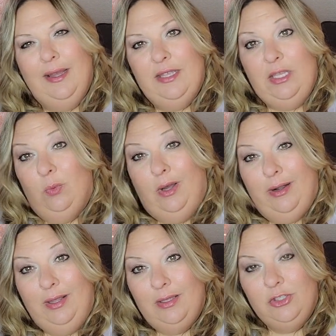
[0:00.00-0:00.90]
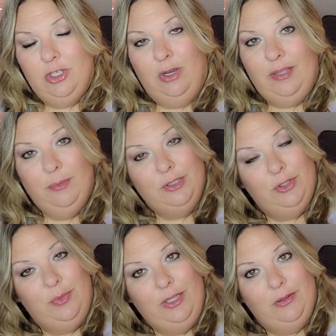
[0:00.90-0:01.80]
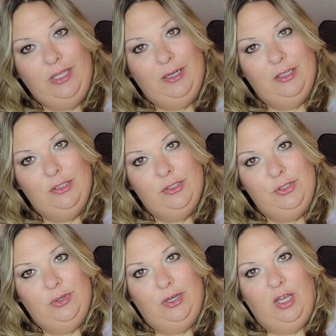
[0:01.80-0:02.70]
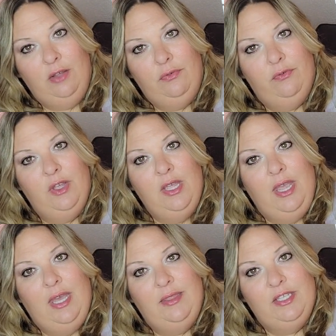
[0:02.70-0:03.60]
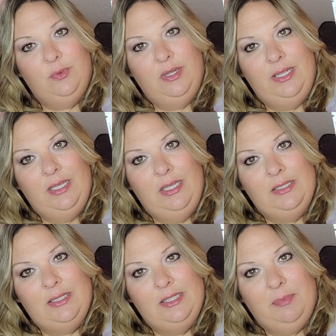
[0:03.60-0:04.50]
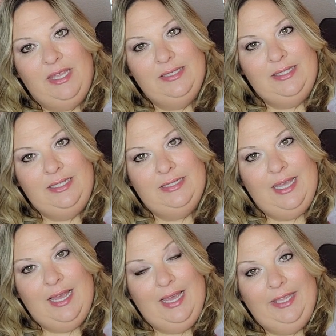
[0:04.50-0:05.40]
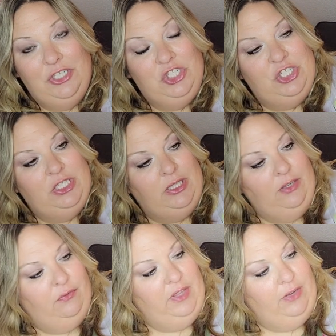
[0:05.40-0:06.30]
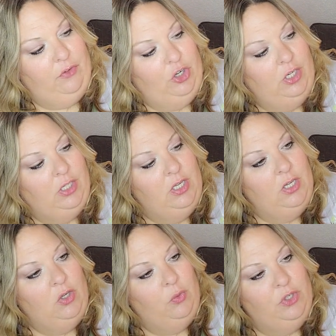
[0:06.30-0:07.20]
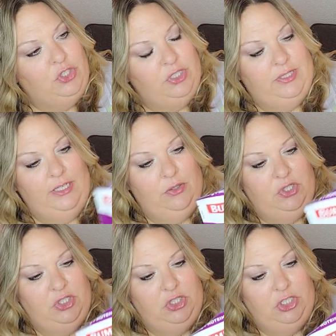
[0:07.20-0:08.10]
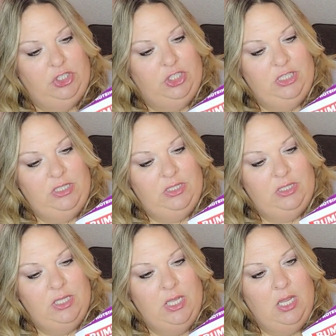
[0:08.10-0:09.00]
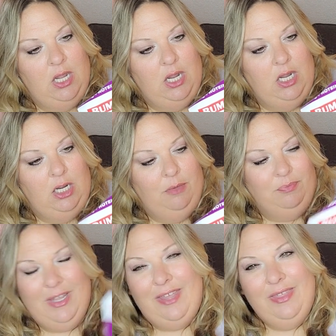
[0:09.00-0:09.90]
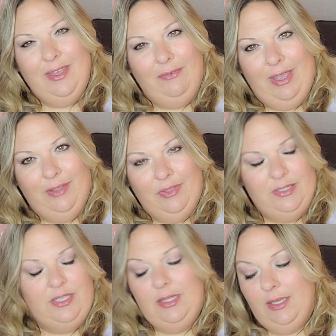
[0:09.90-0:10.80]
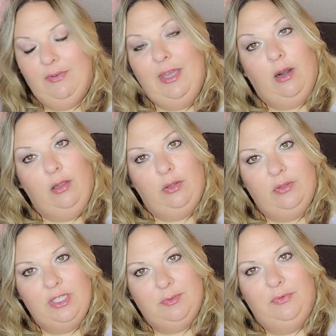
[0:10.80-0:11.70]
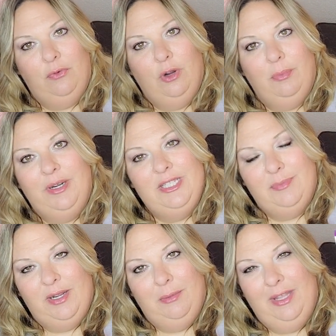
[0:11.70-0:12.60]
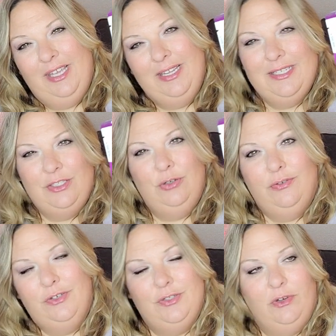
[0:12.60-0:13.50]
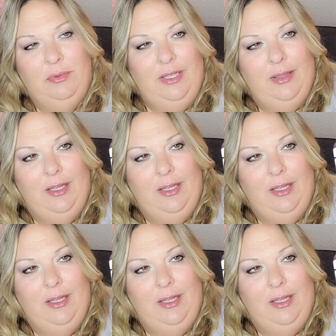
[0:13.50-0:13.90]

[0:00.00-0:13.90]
he wanted it. So I'm assuming he'll eat it soon enough. And this one is spicy Thai chili flavored, which sounds delicious. Um, I think I've had these. I think I've had all of these before, but it's been a minute because tuna fish for me